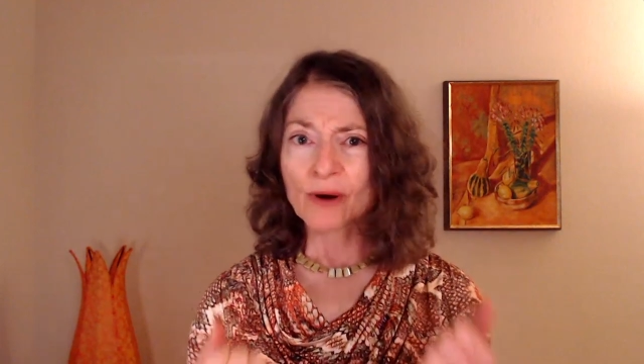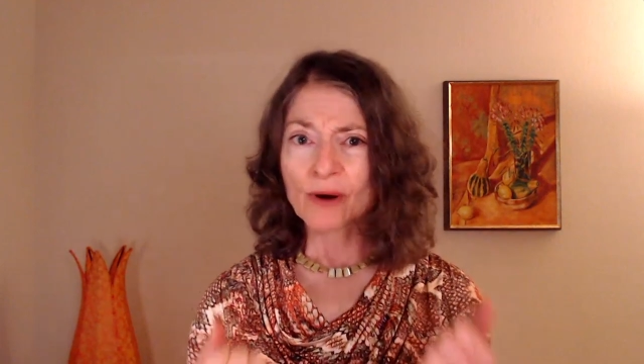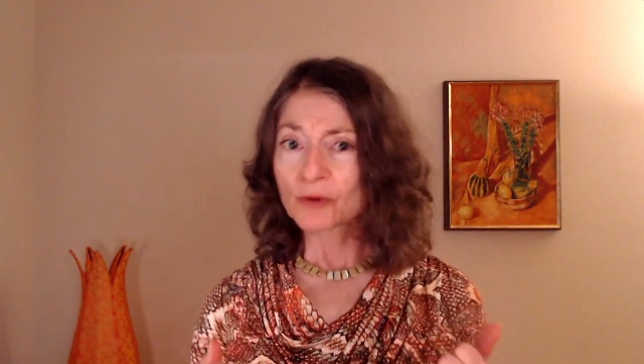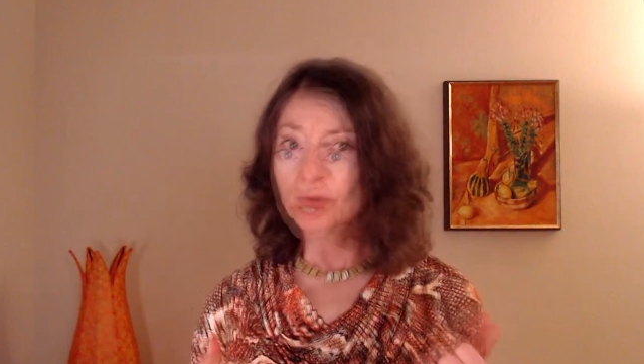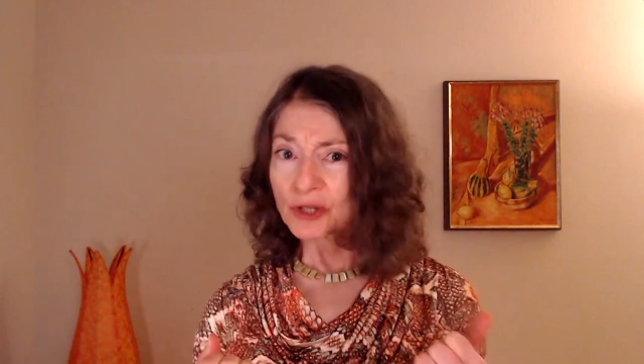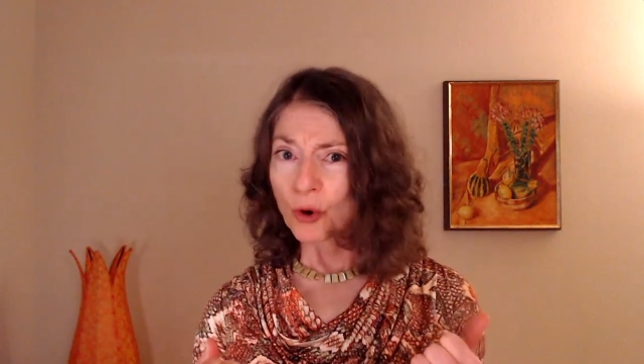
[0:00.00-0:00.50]

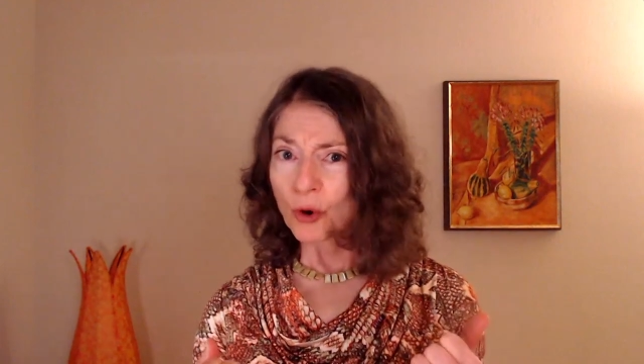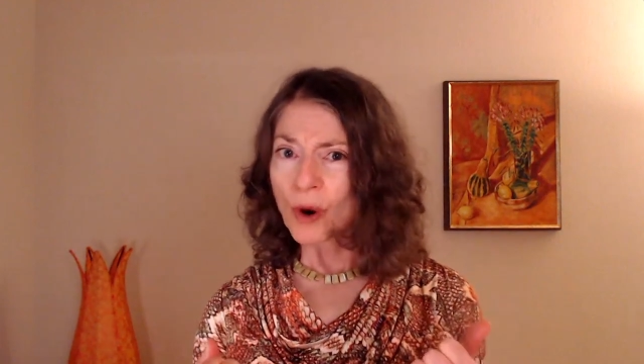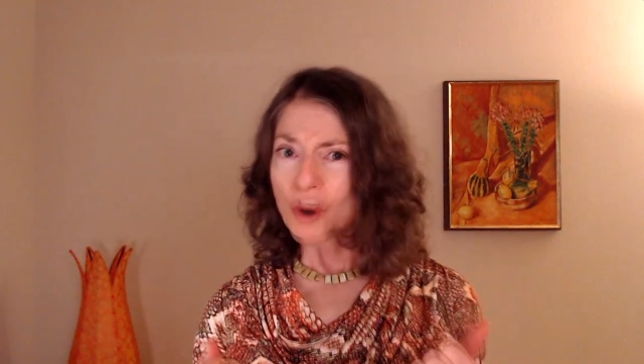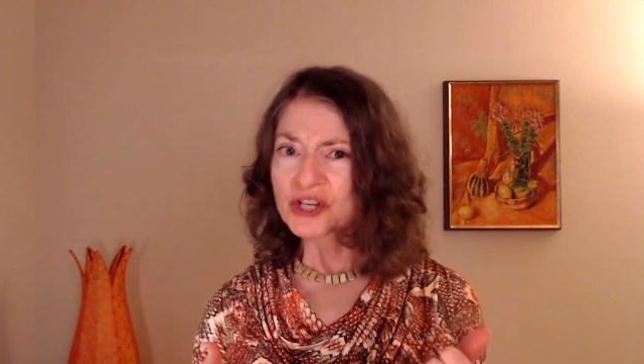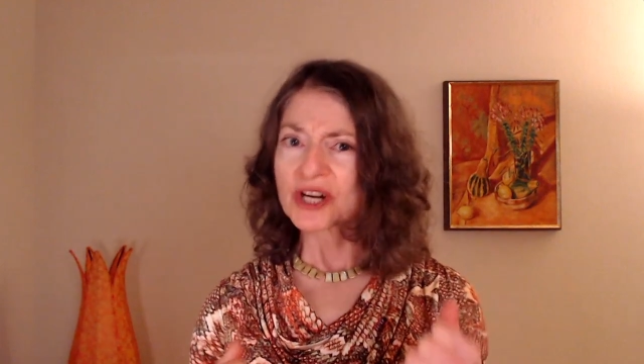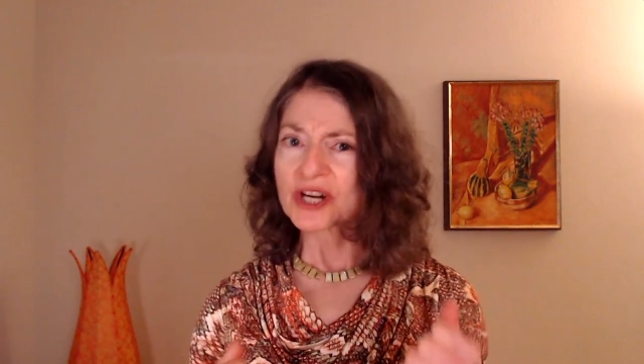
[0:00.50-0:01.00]
However, in your
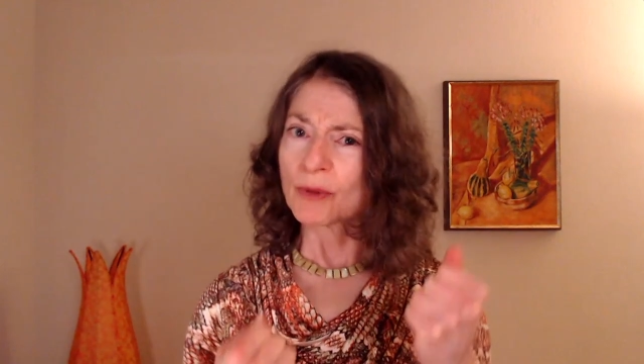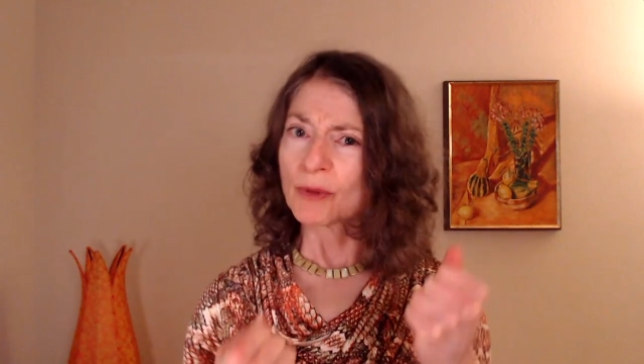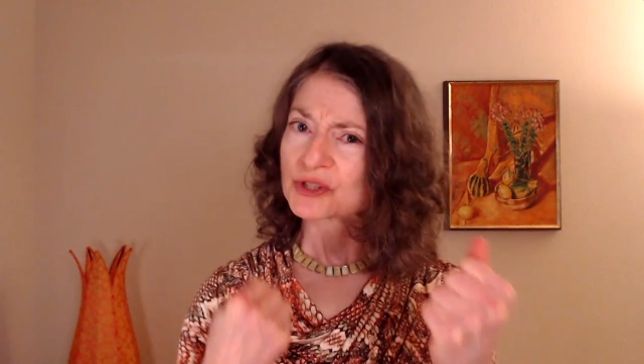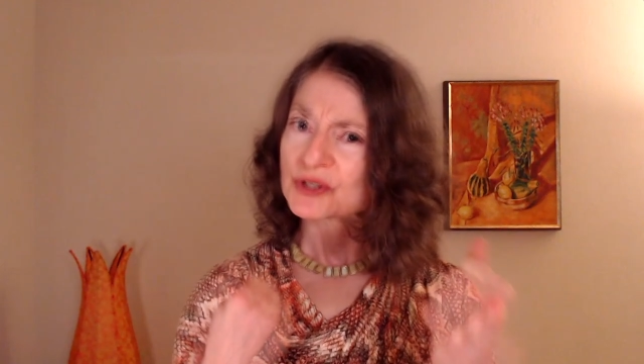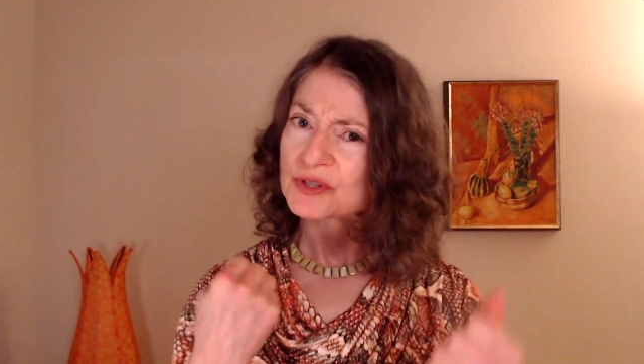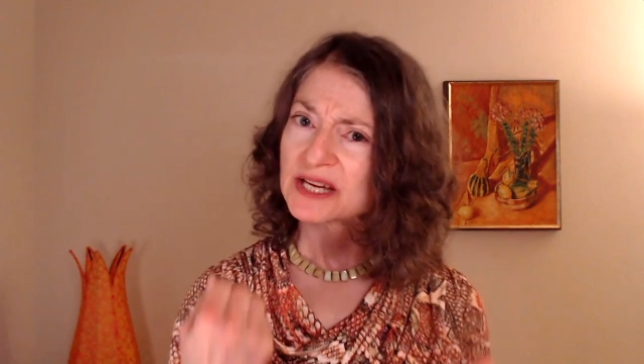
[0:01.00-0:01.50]
question,
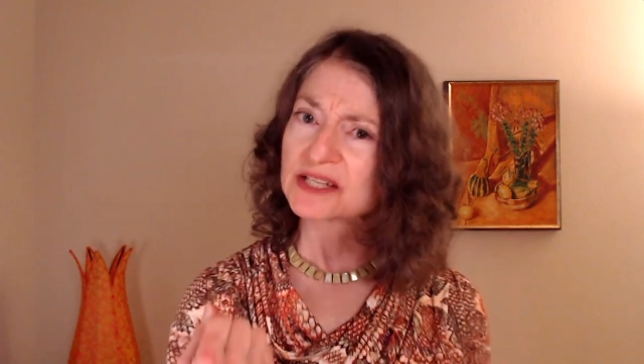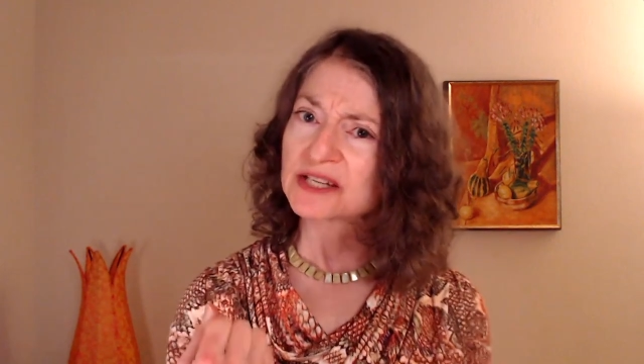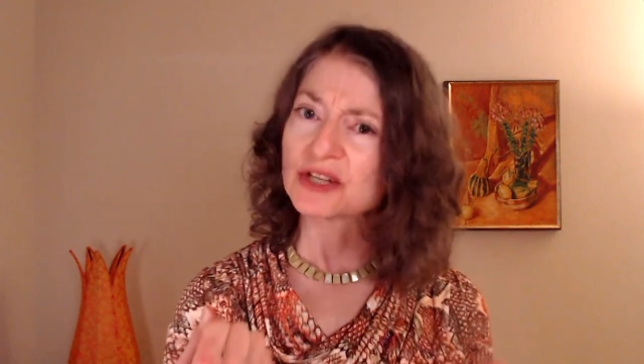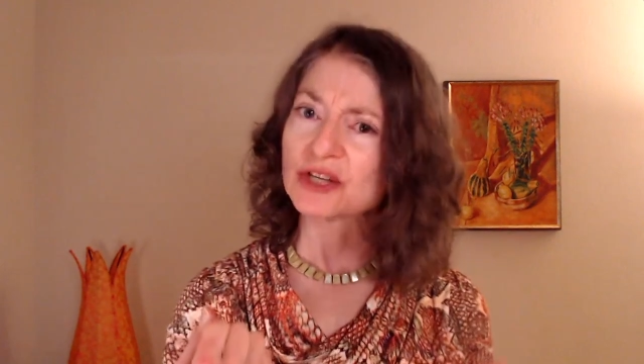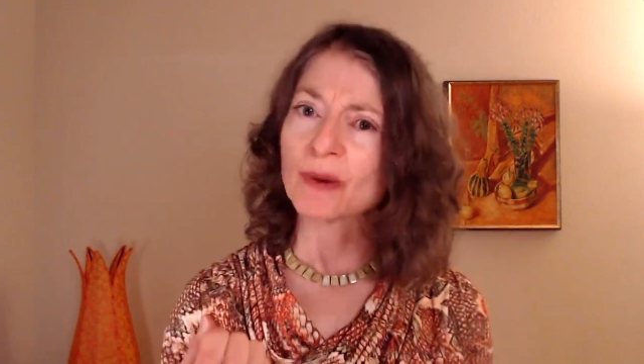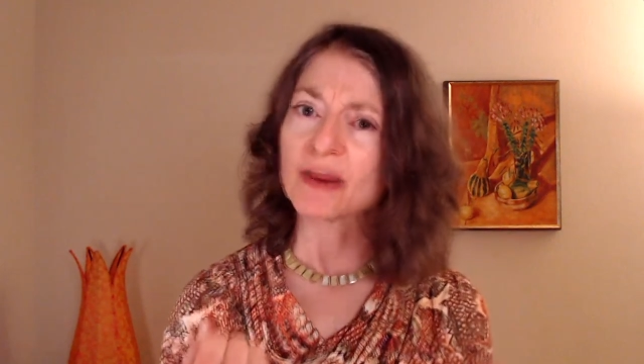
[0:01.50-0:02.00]
I'm also
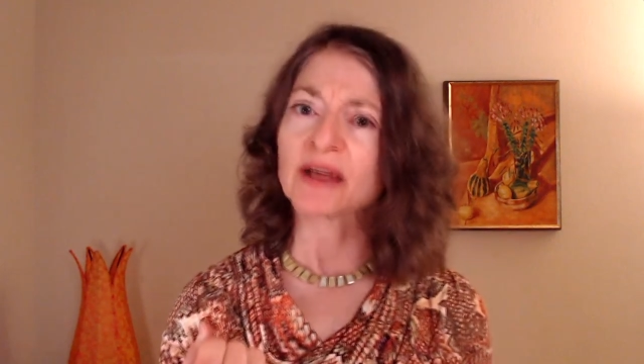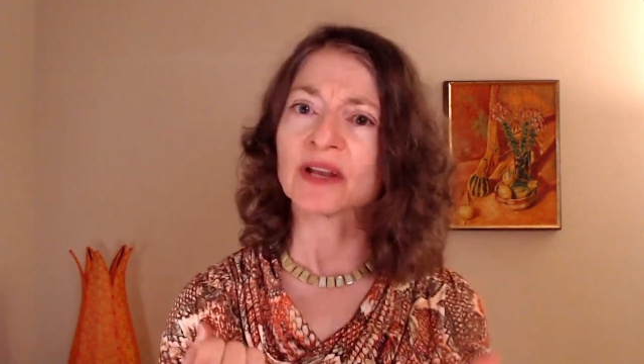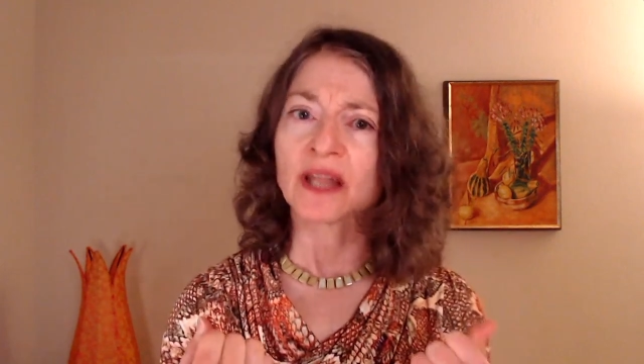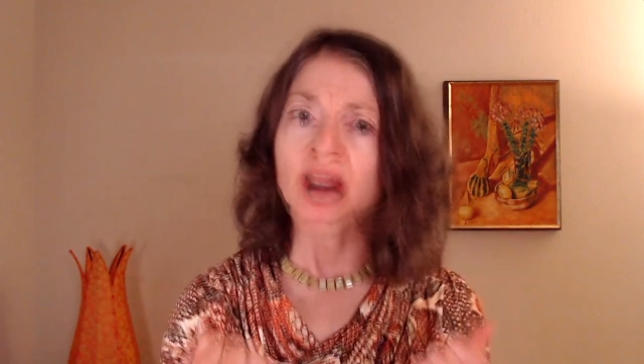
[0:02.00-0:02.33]
sensing you might have a